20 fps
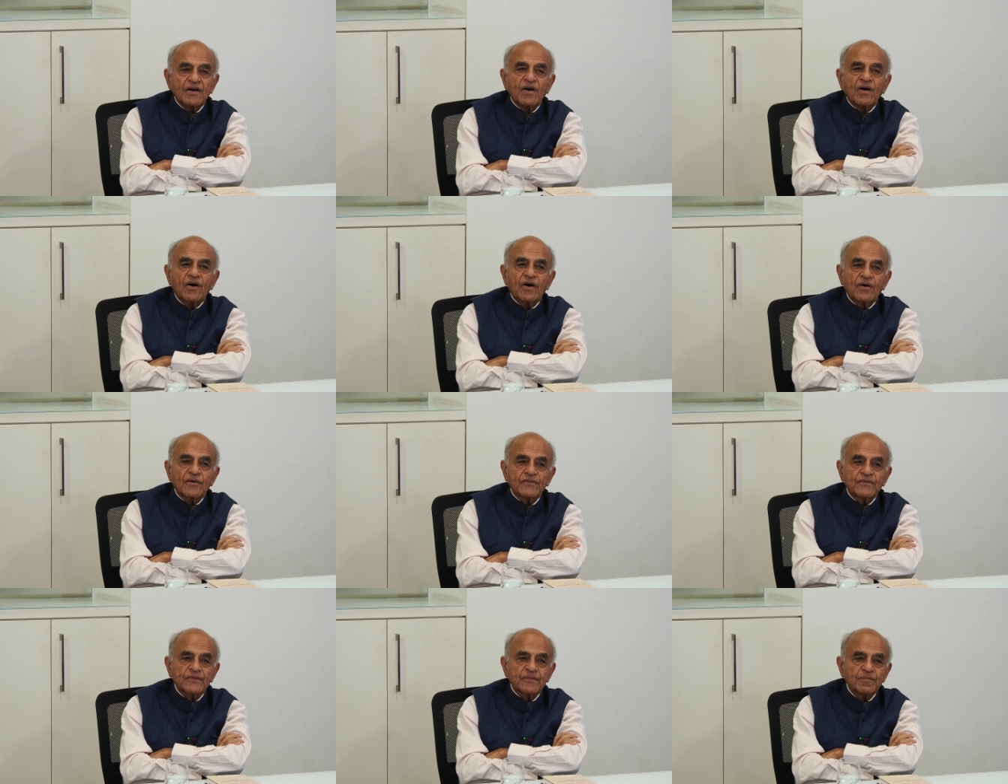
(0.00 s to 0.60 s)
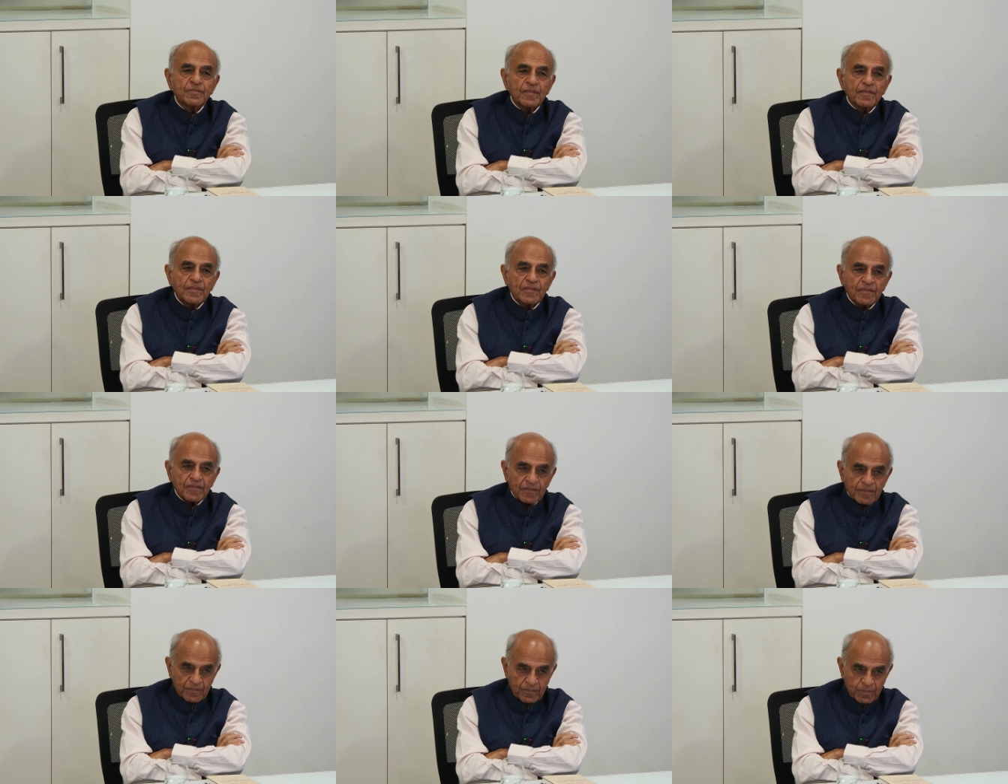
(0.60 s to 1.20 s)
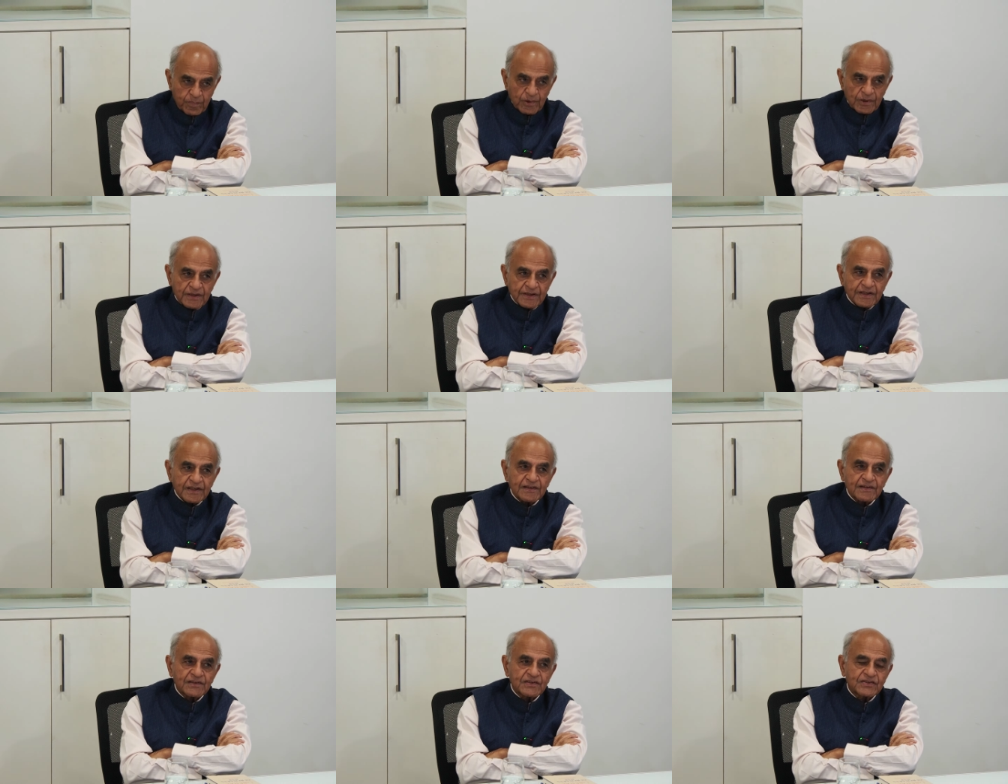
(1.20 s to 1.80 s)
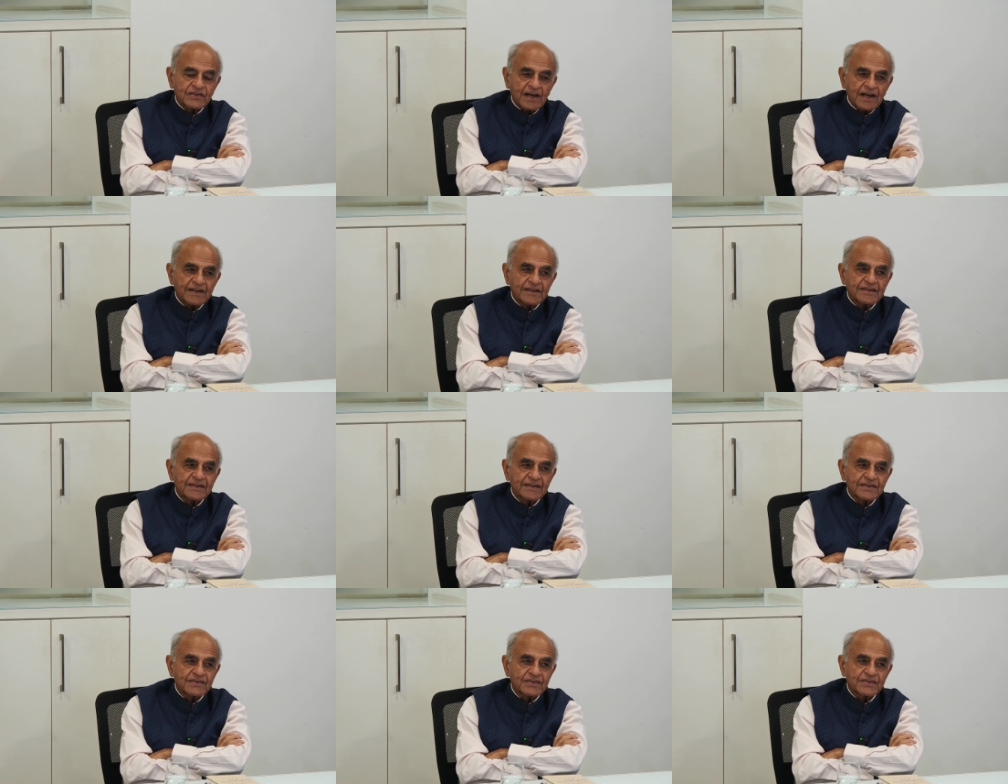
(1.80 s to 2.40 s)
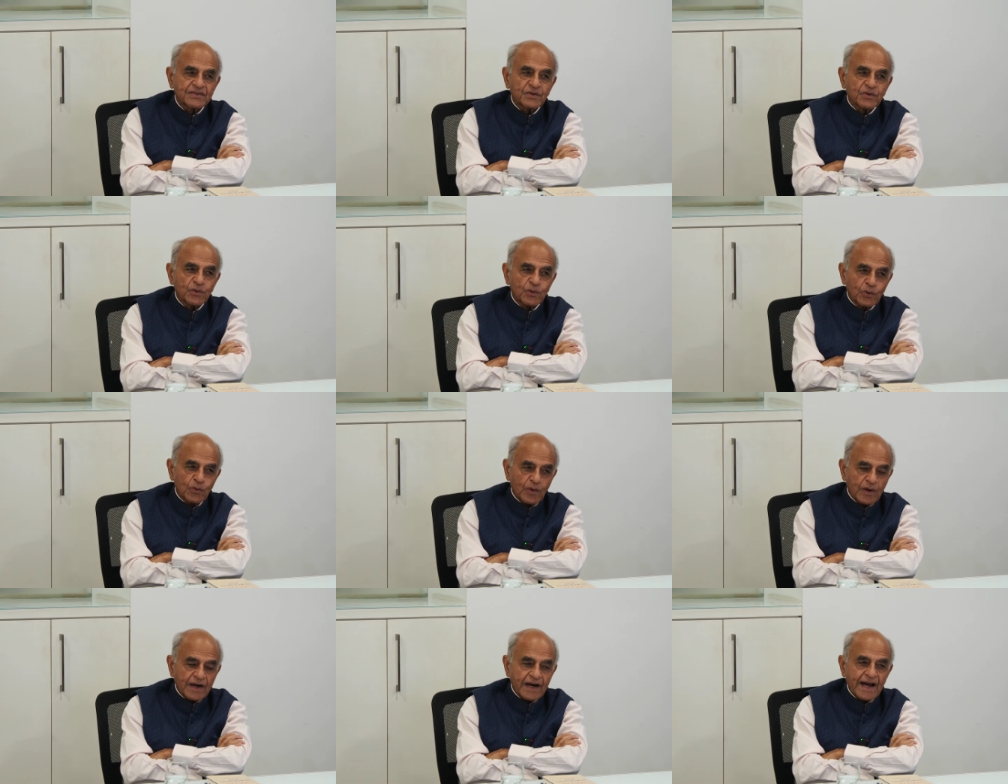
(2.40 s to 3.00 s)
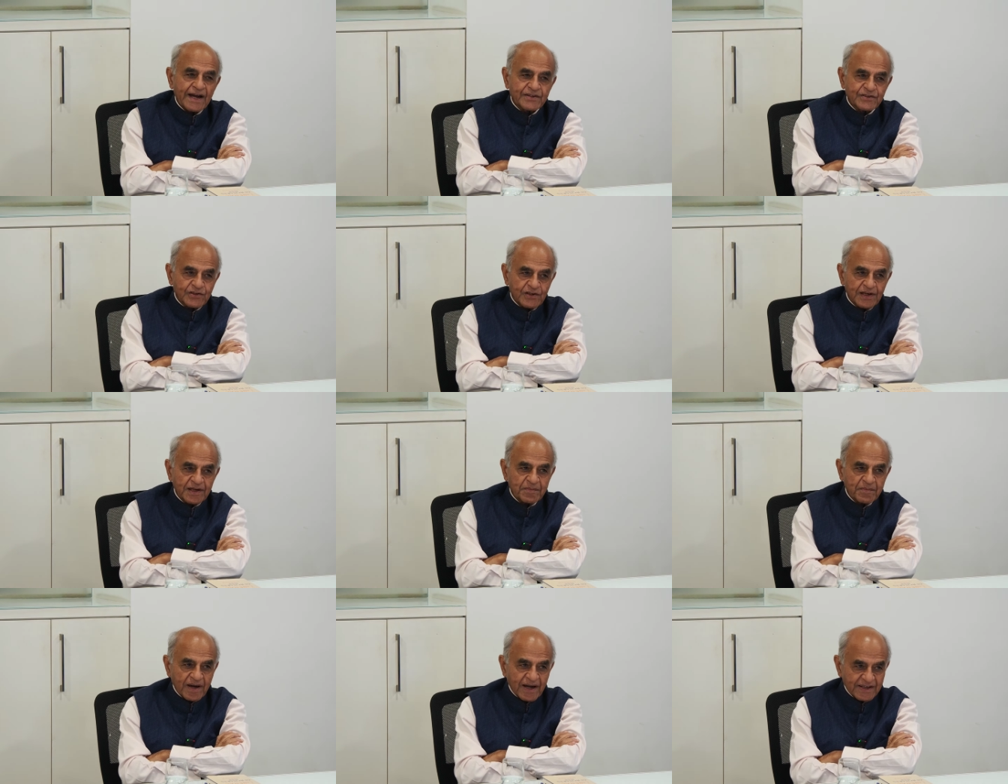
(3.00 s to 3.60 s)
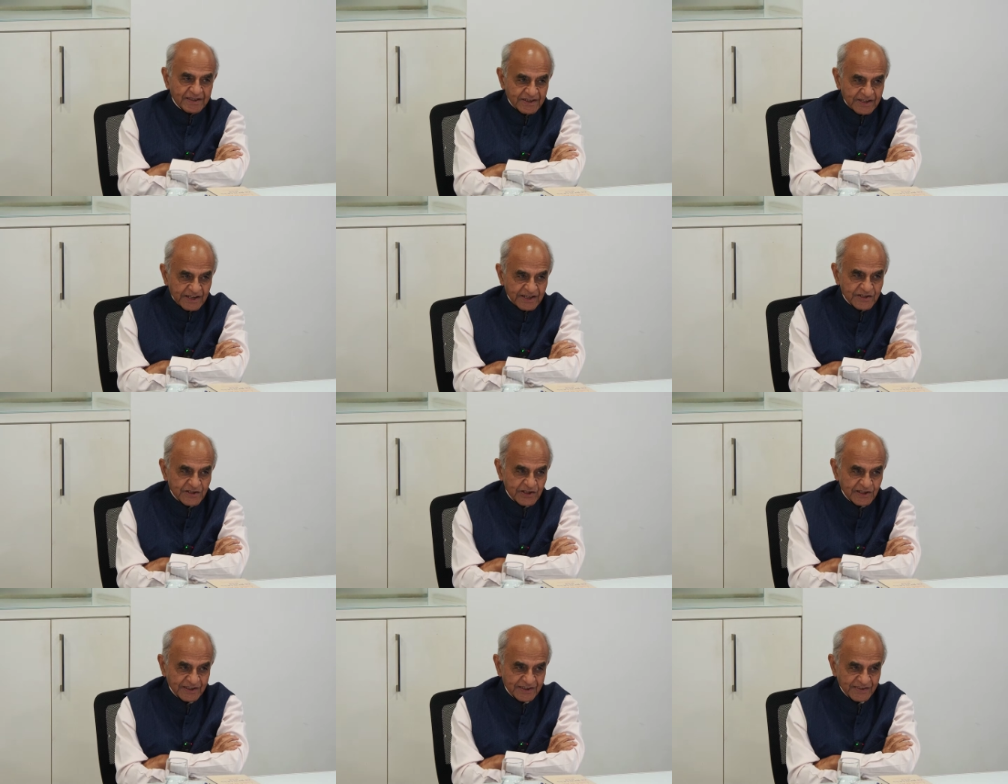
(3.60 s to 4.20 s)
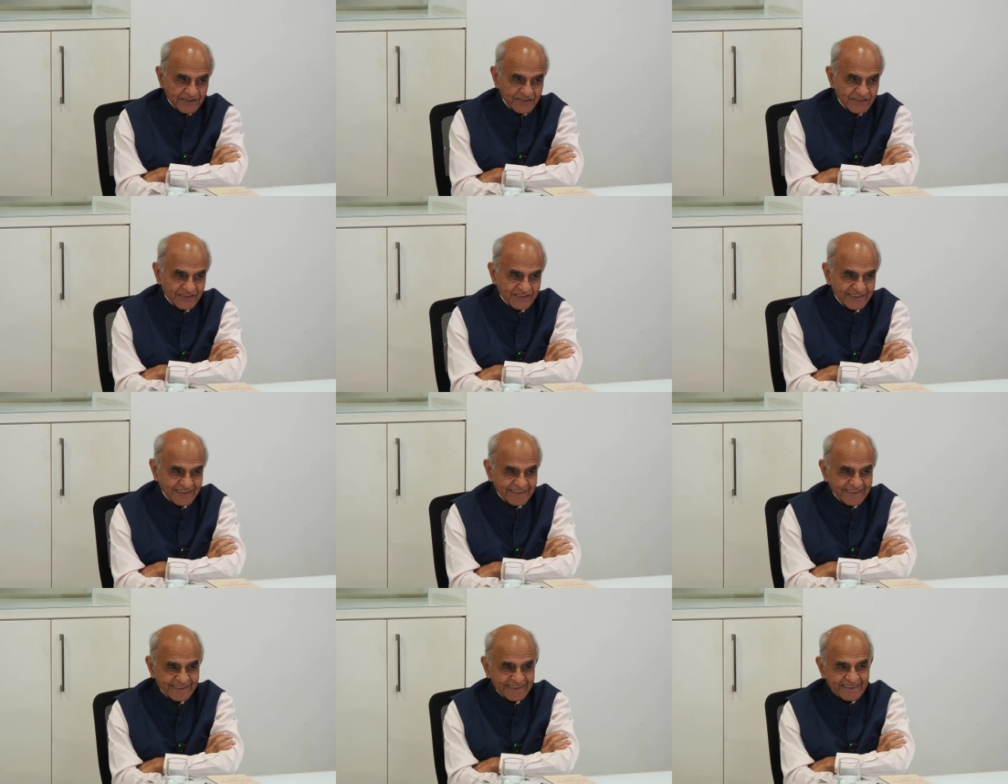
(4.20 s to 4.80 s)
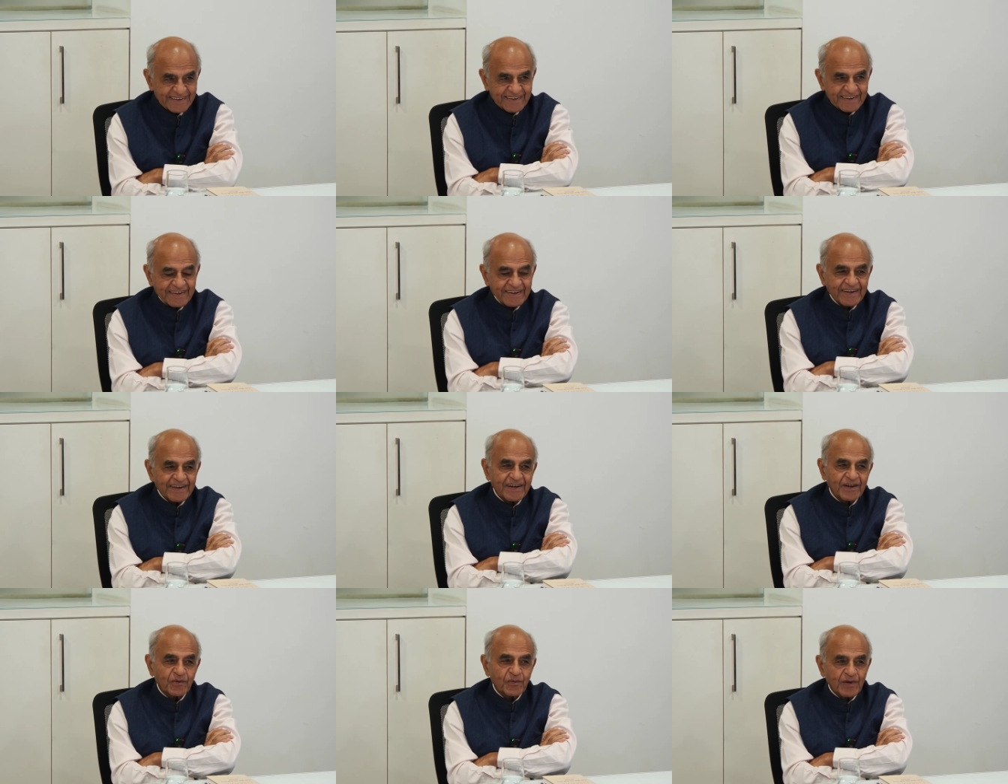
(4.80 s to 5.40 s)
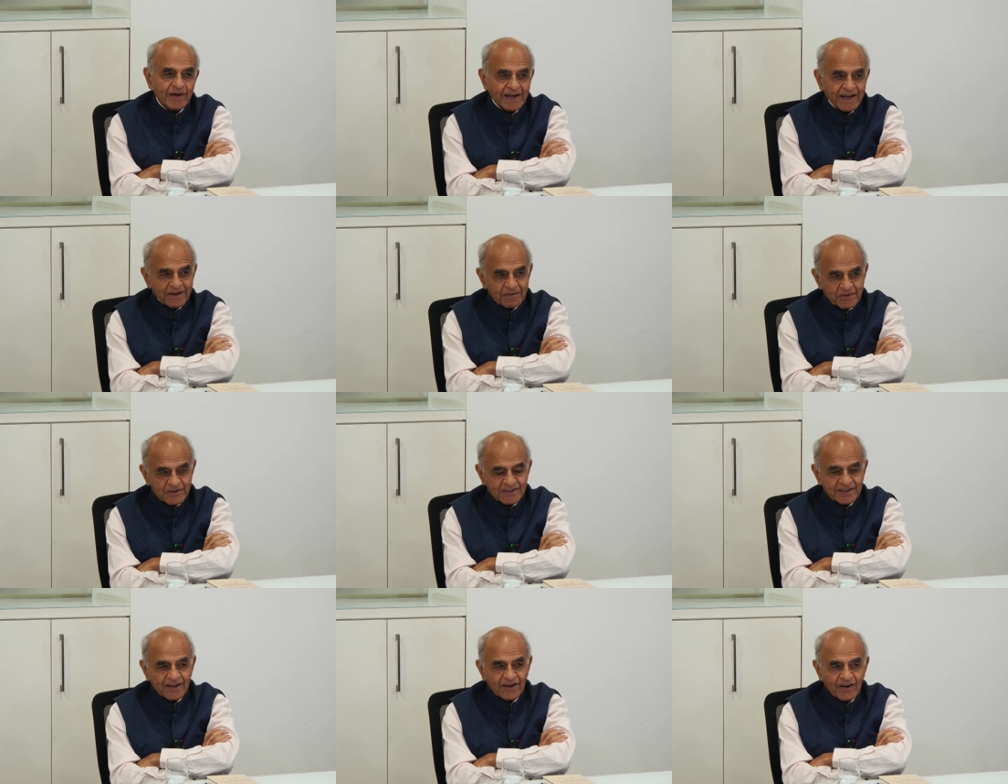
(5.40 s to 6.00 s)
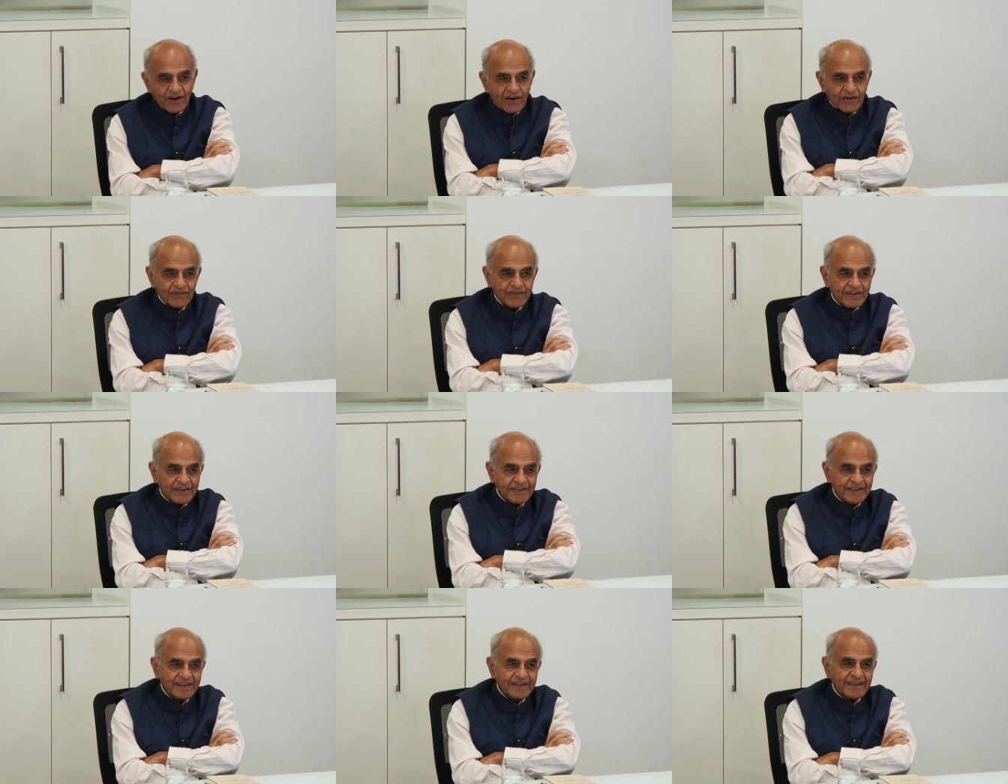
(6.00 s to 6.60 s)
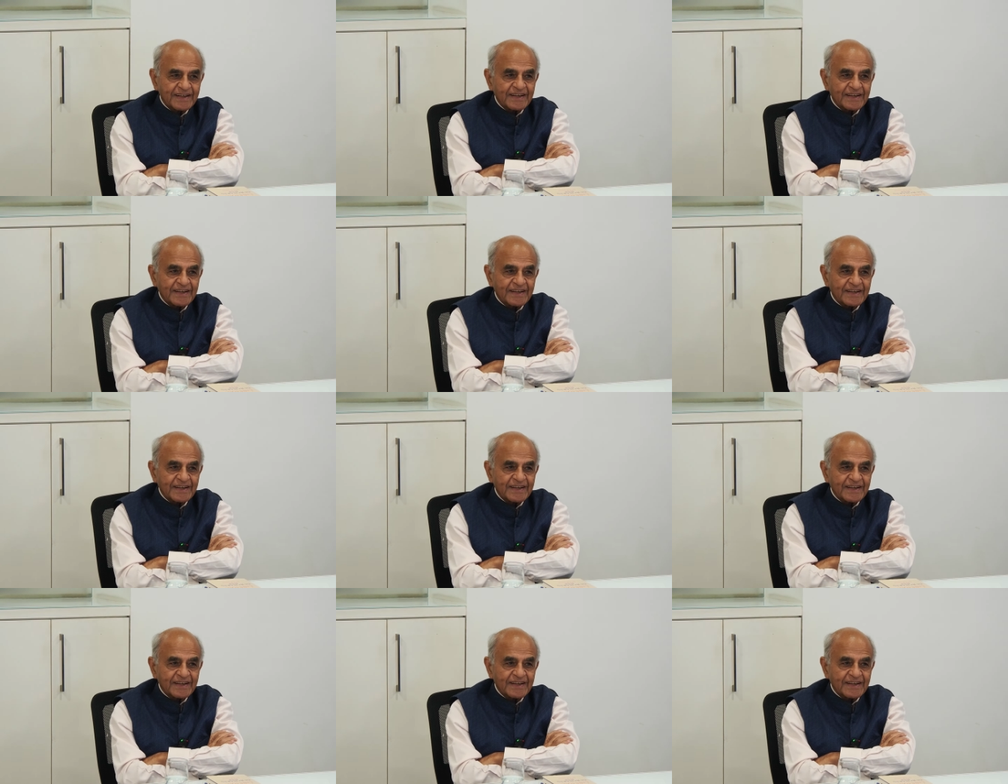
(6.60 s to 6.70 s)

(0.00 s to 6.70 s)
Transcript: of political scientists who were actually my teachers uh, when I was at Harvard,